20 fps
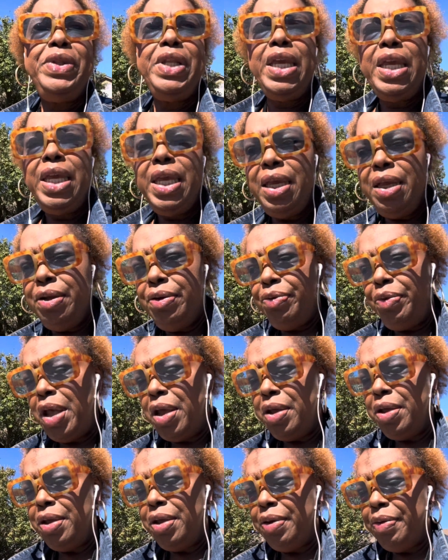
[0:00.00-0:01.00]
And
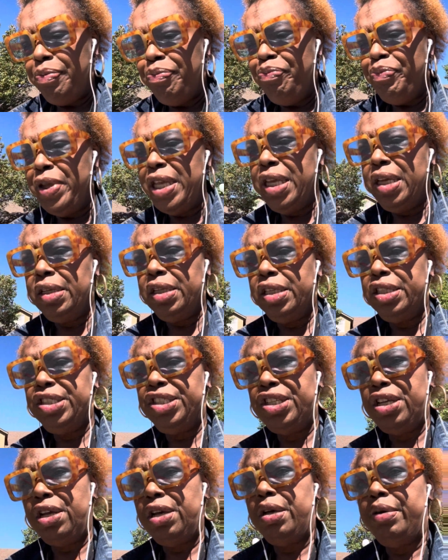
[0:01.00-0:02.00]
being a
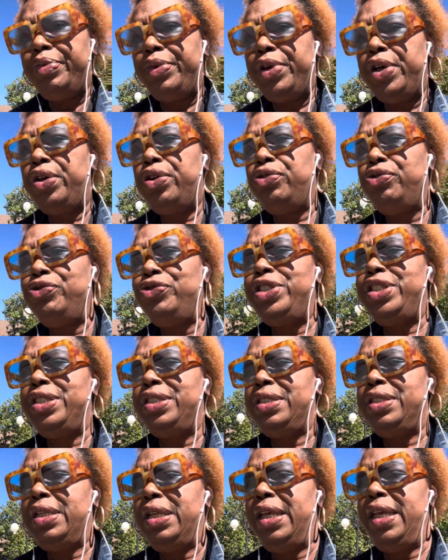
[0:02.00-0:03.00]
job coach
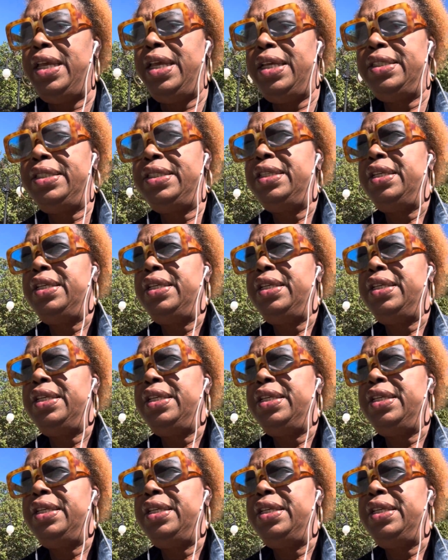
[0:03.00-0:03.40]
slash